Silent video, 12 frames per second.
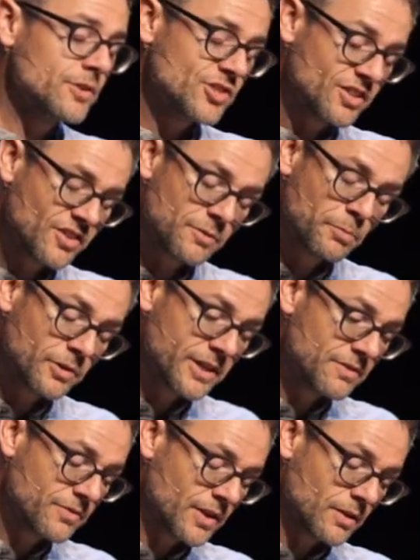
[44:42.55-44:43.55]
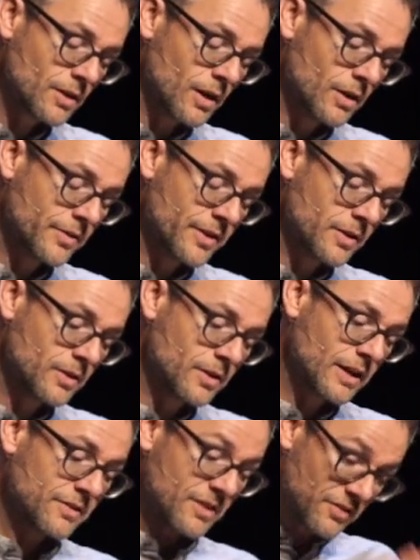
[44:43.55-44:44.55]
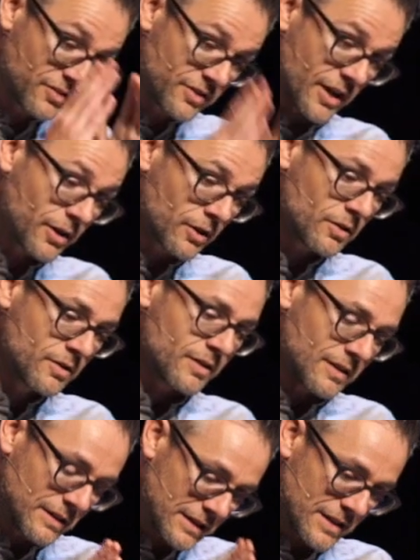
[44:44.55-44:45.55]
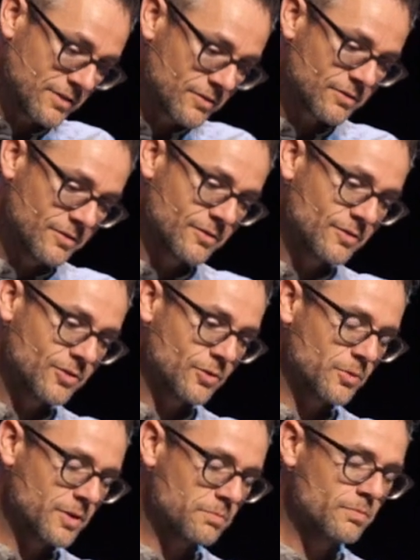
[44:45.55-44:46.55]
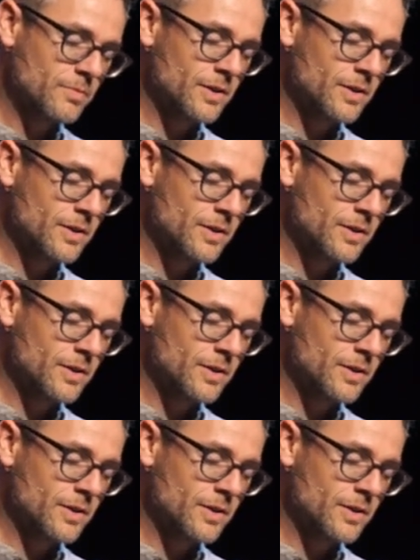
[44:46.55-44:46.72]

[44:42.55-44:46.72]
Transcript: Jesus believed that as he stared into the